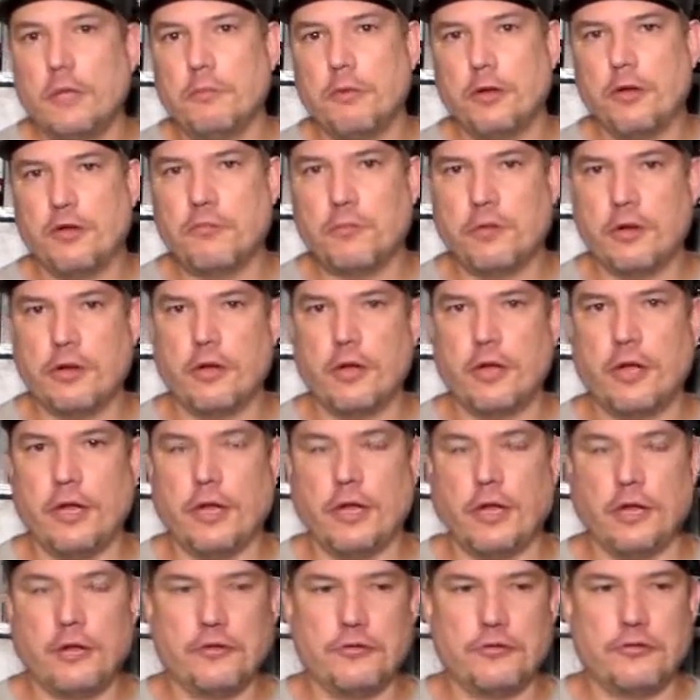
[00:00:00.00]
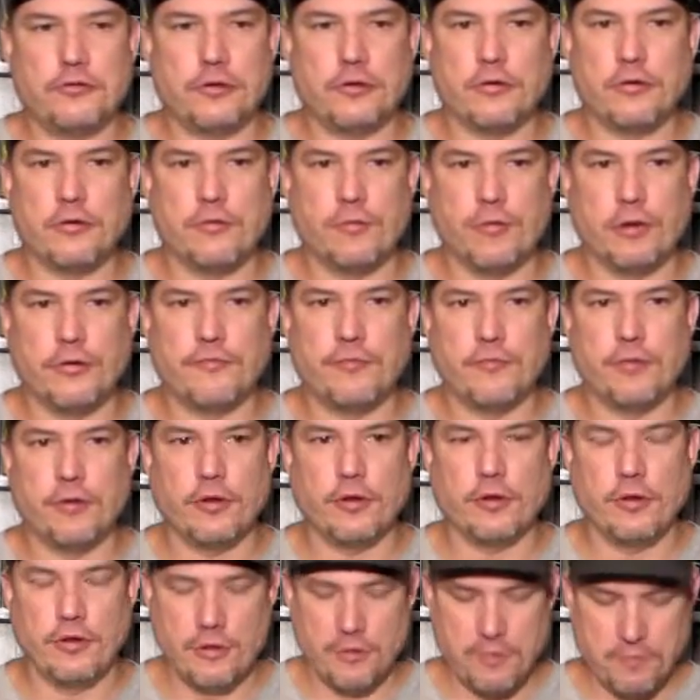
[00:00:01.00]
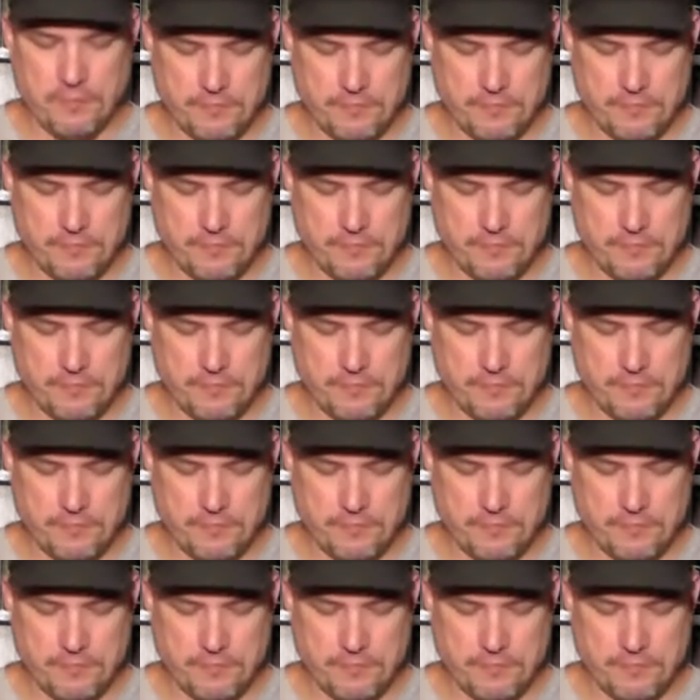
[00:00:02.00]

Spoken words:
But it's pretty neat. You just sit there and wait for you.